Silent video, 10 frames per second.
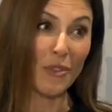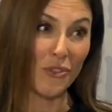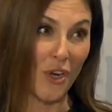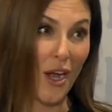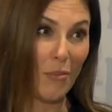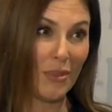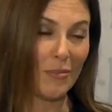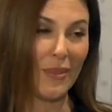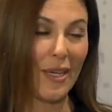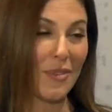job.
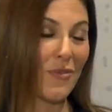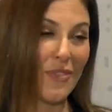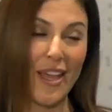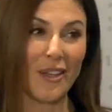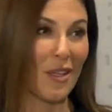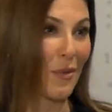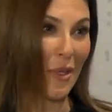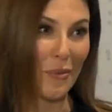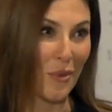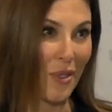I was flying all
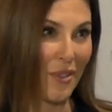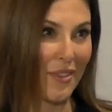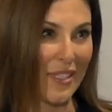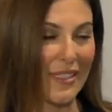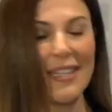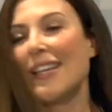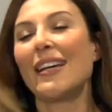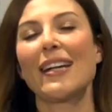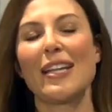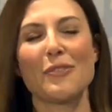around the world and
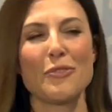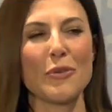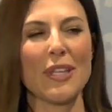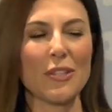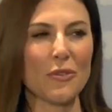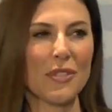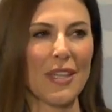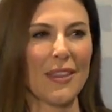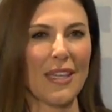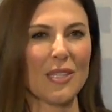kind of doing
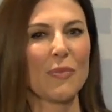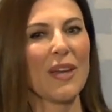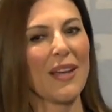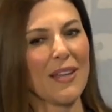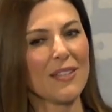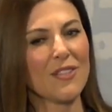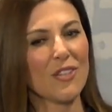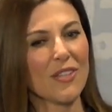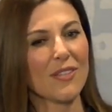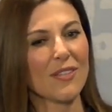interesting things, but I
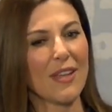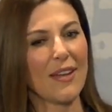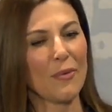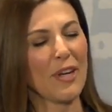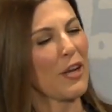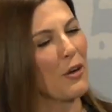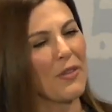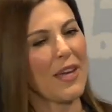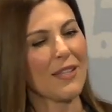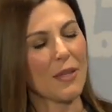just, when I
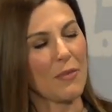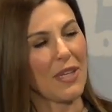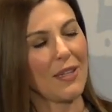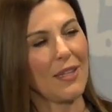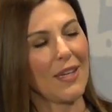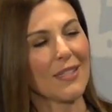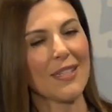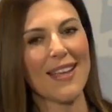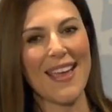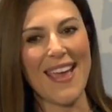heard that, something
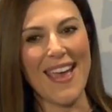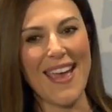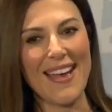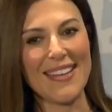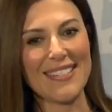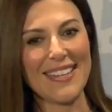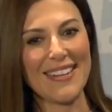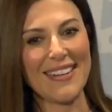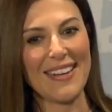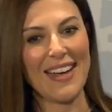clicked. And
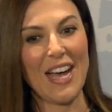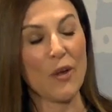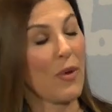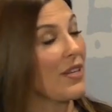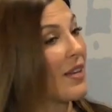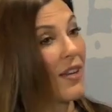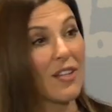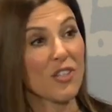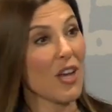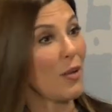I went and I
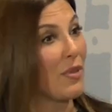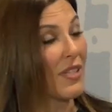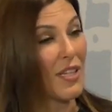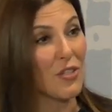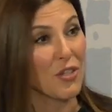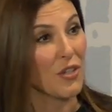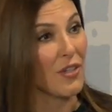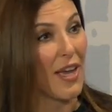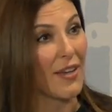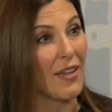got a job as an
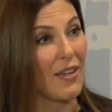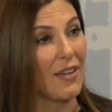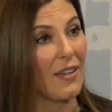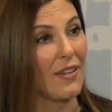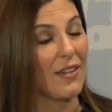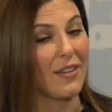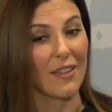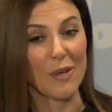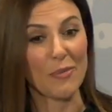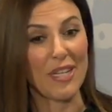intern at a
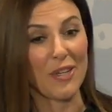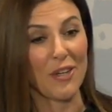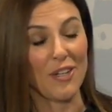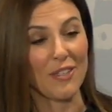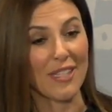company called